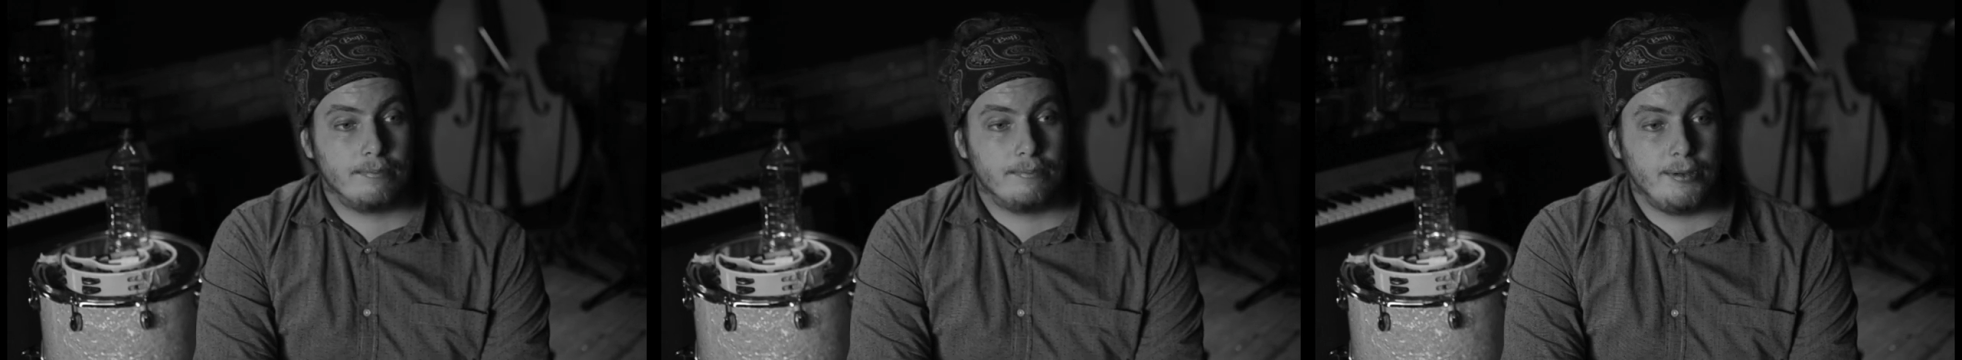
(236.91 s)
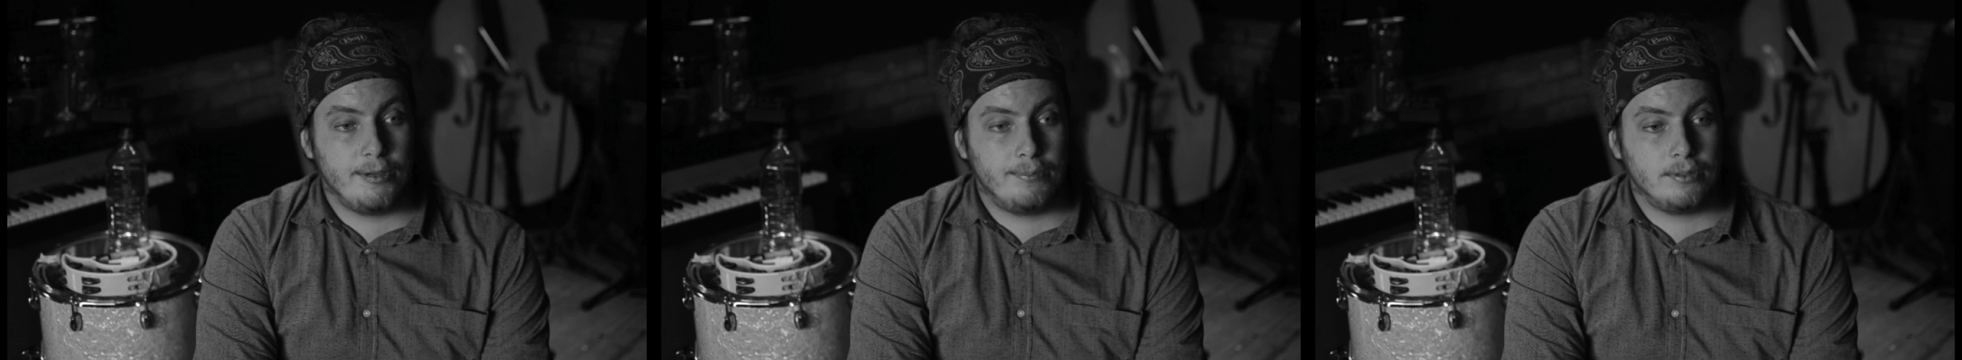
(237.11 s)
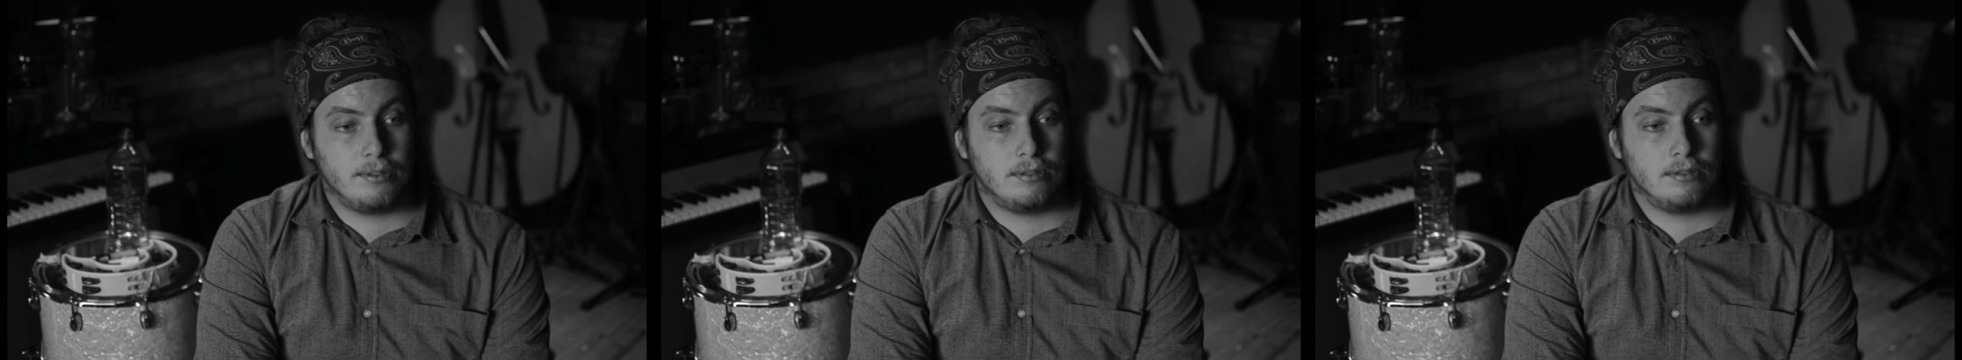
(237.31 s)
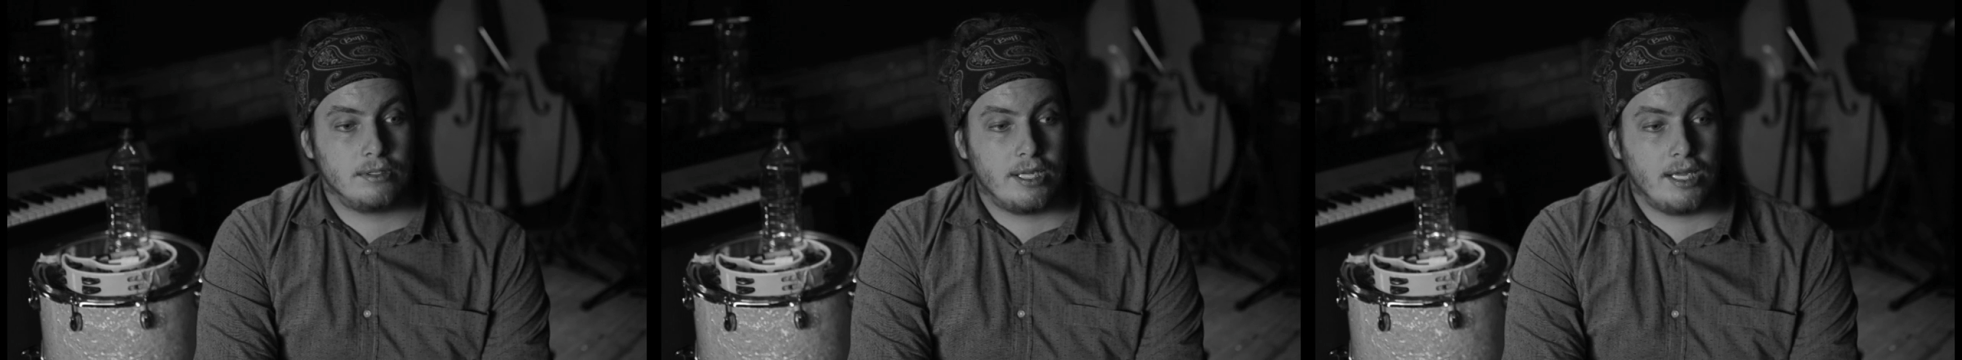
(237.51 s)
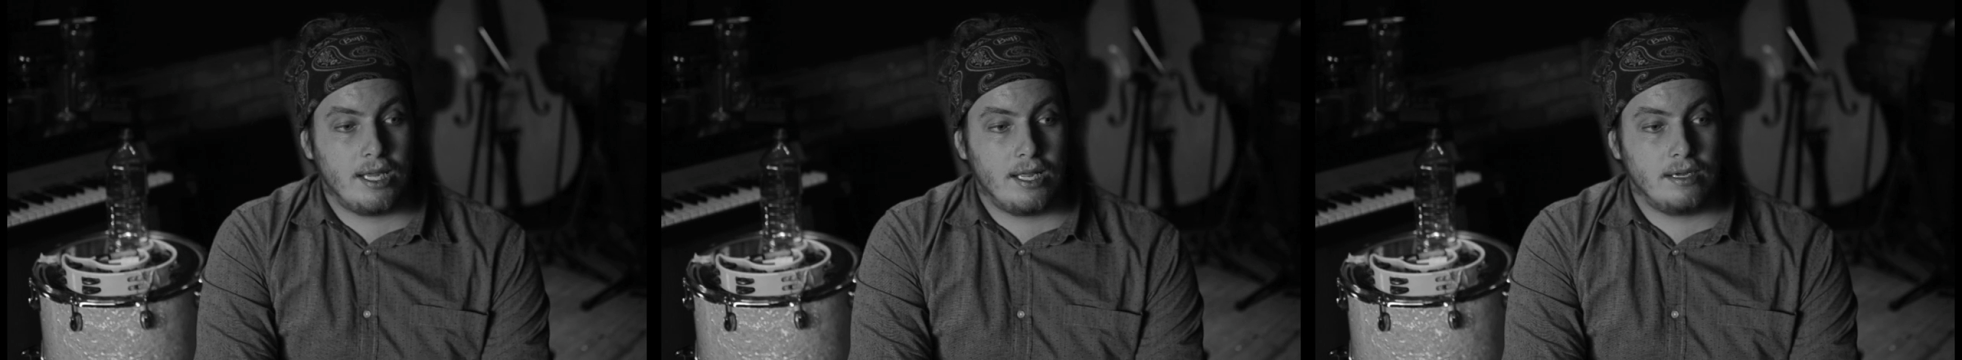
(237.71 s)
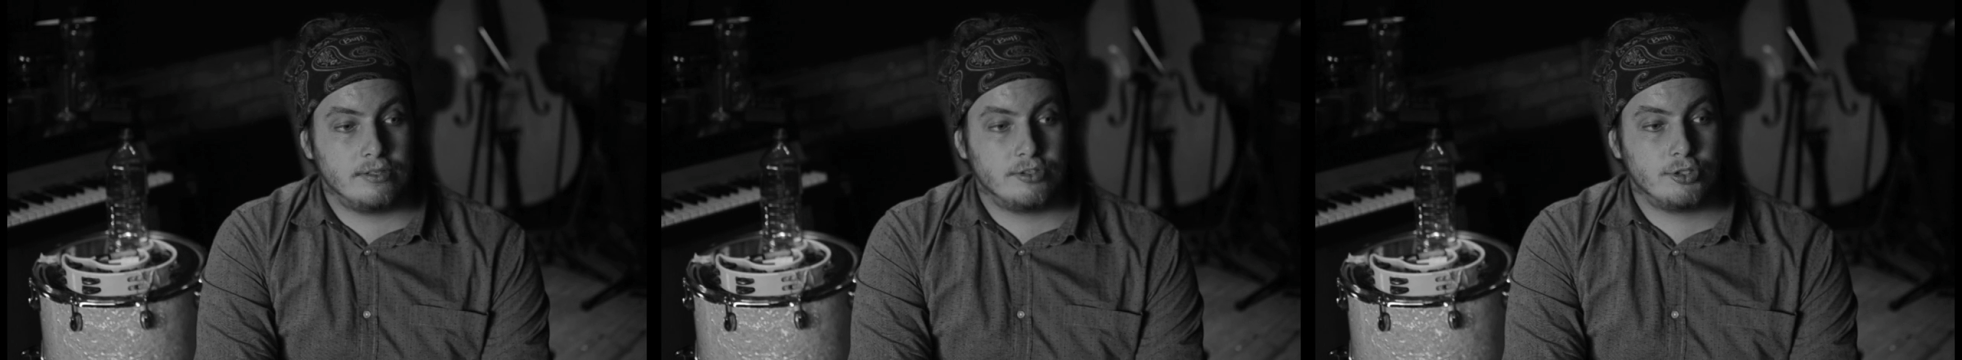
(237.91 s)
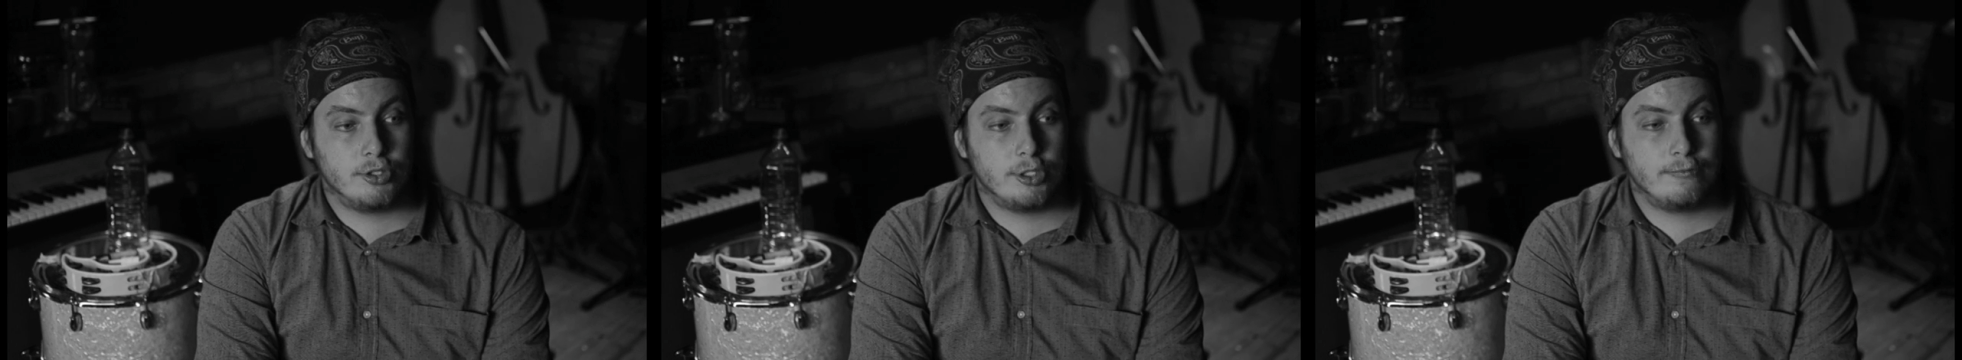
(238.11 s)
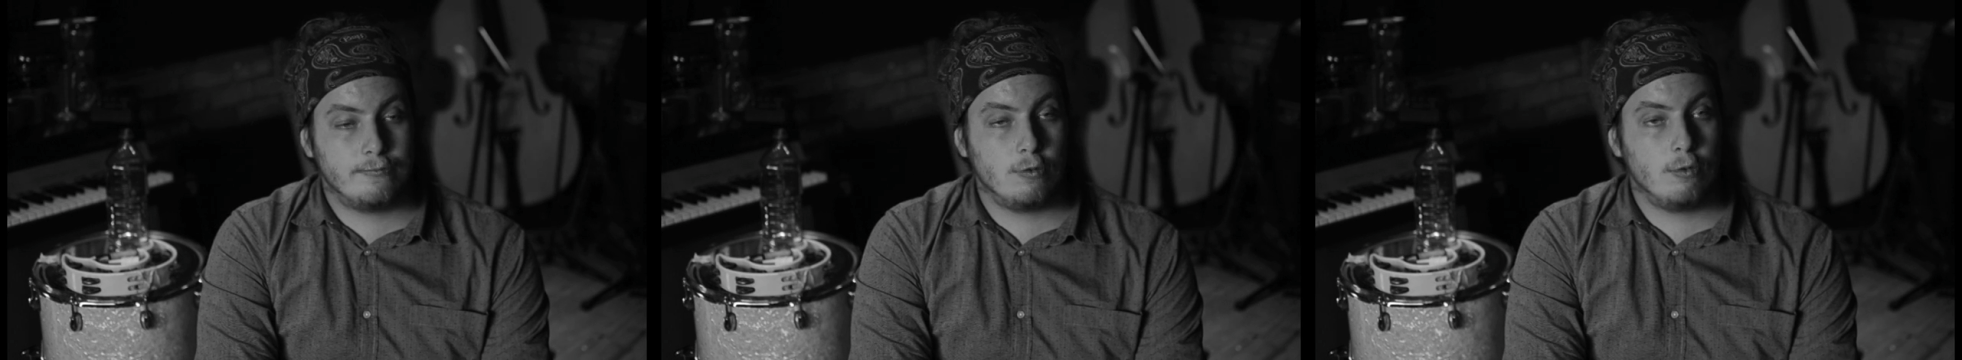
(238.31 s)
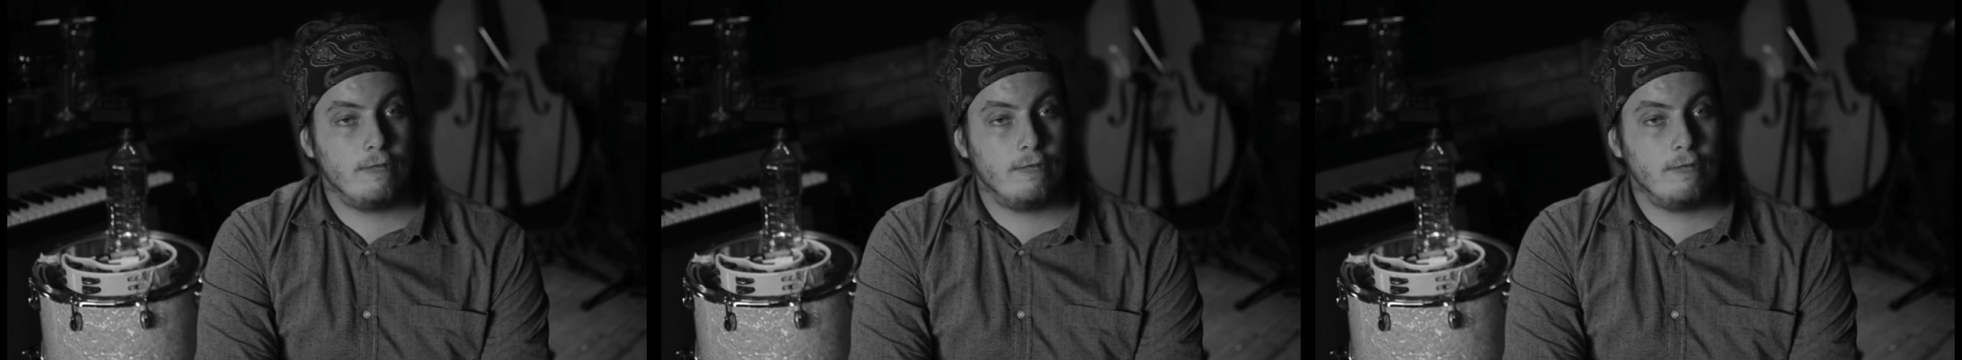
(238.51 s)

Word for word: people can search for